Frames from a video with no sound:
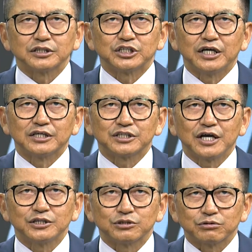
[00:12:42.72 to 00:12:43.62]

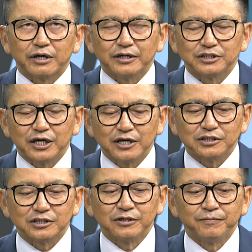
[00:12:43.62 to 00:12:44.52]
exchange rate change
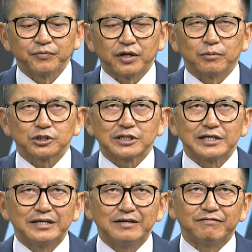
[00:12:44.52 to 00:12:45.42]
it, and
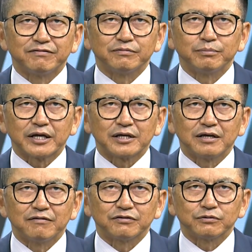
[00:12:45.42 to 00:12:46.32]
mostly making
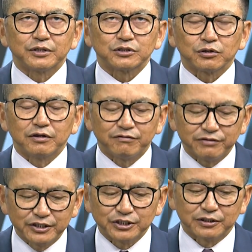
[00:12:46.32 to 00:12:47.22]
influence on
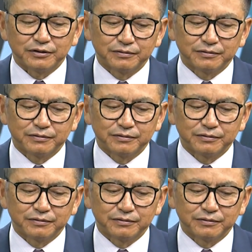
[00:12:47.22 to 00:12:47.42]
inflation.